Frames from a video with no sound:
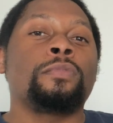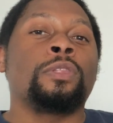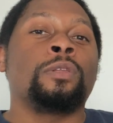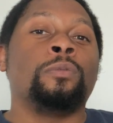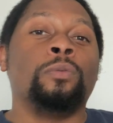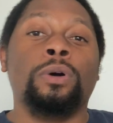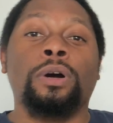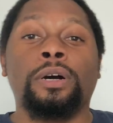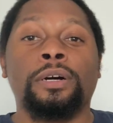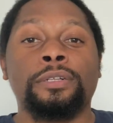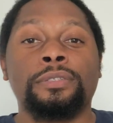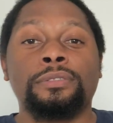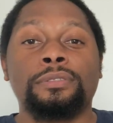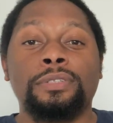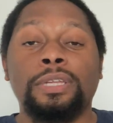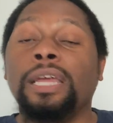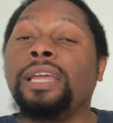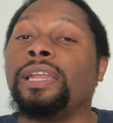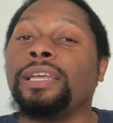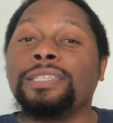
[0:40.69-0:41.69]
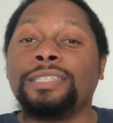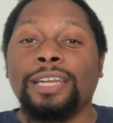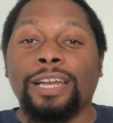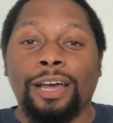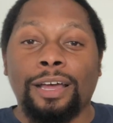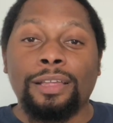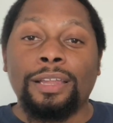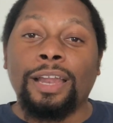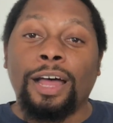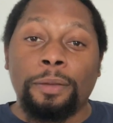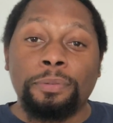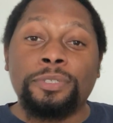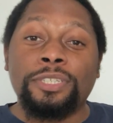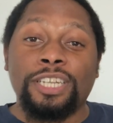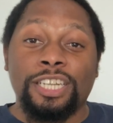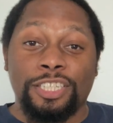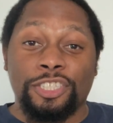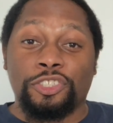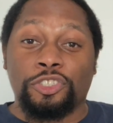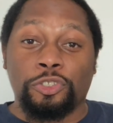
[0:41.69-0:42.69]
Well, it is an option
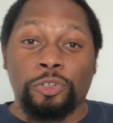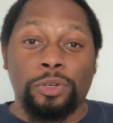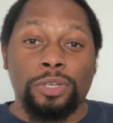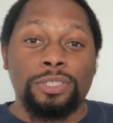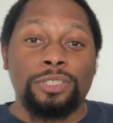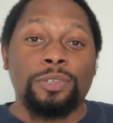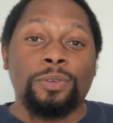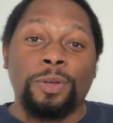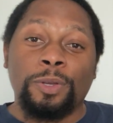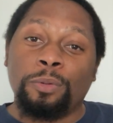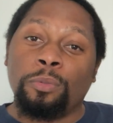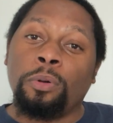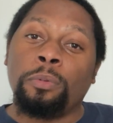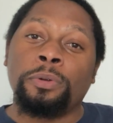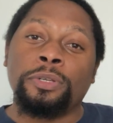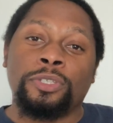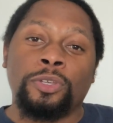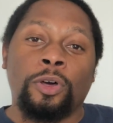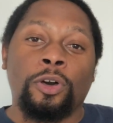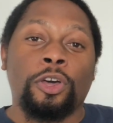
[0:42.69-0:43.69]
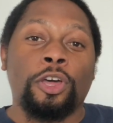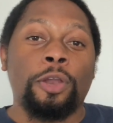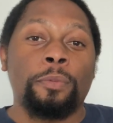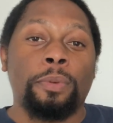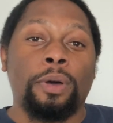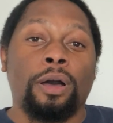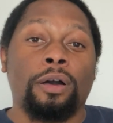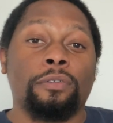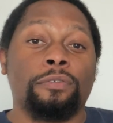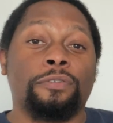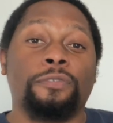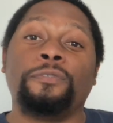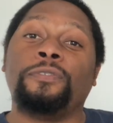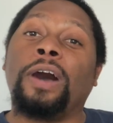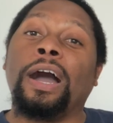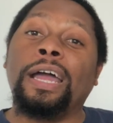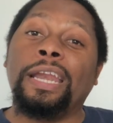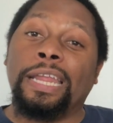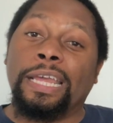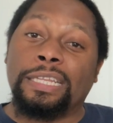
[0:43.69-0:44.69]
is a choice. Well, when we're talking about
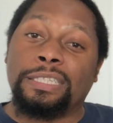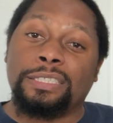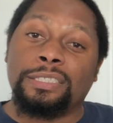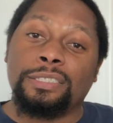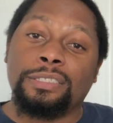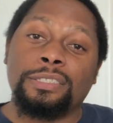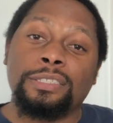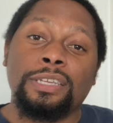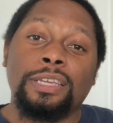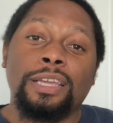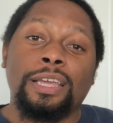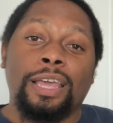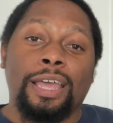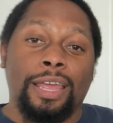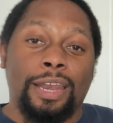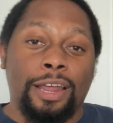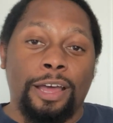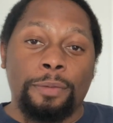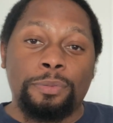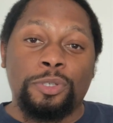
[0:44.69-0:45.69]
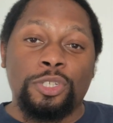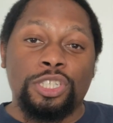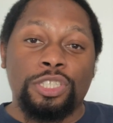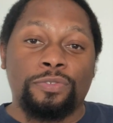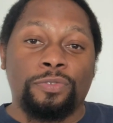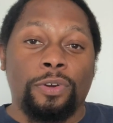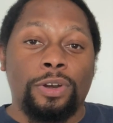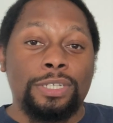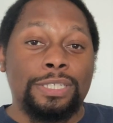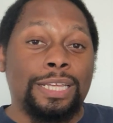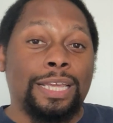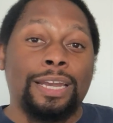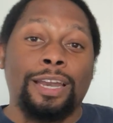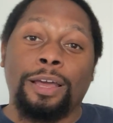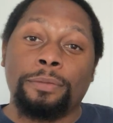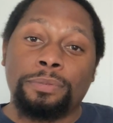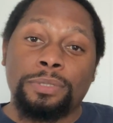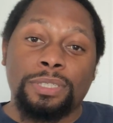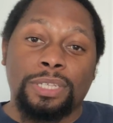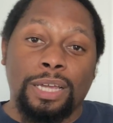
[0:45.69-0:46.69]
financing an option as far as like an
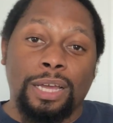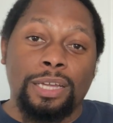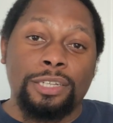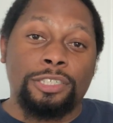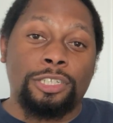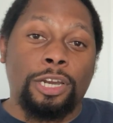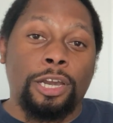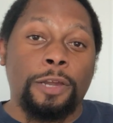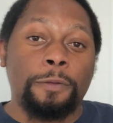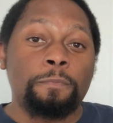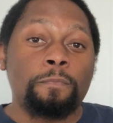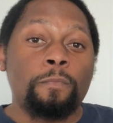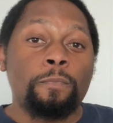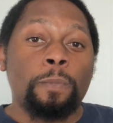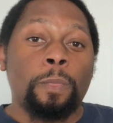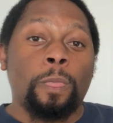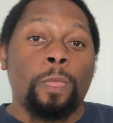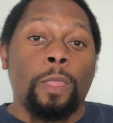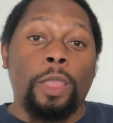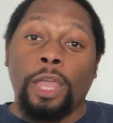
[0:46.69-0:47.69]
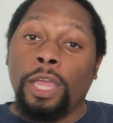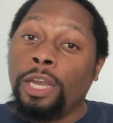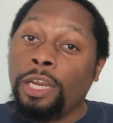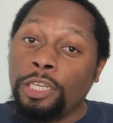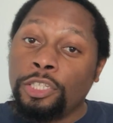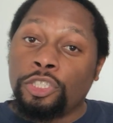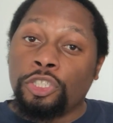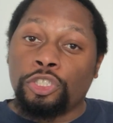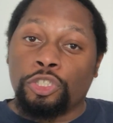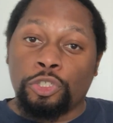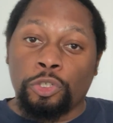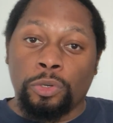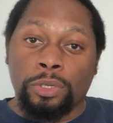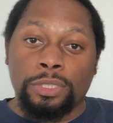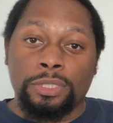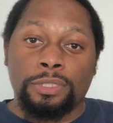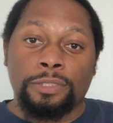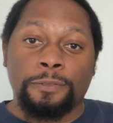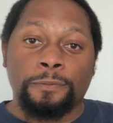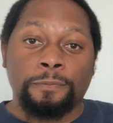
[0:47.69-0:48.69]
options contract, it is a choice.